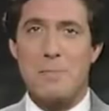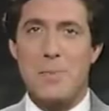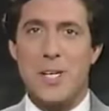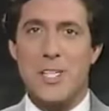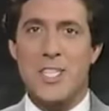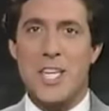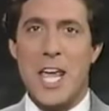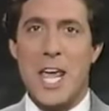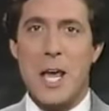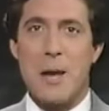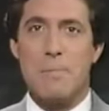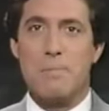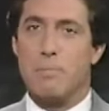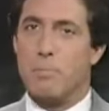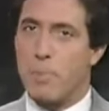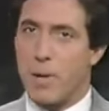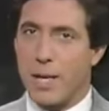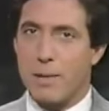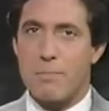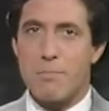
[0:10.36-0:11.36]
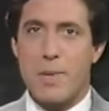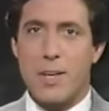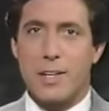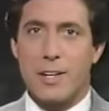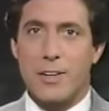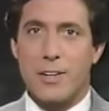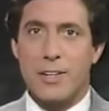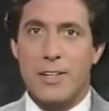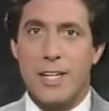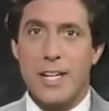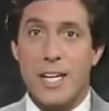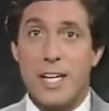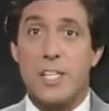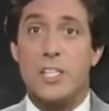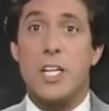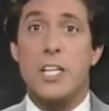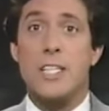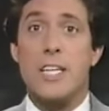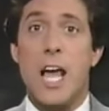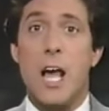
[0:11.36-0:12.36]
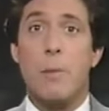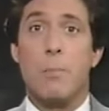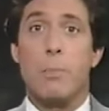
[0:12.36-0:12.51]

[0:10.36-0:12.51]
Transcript: Miss M, Bette Midler. She's now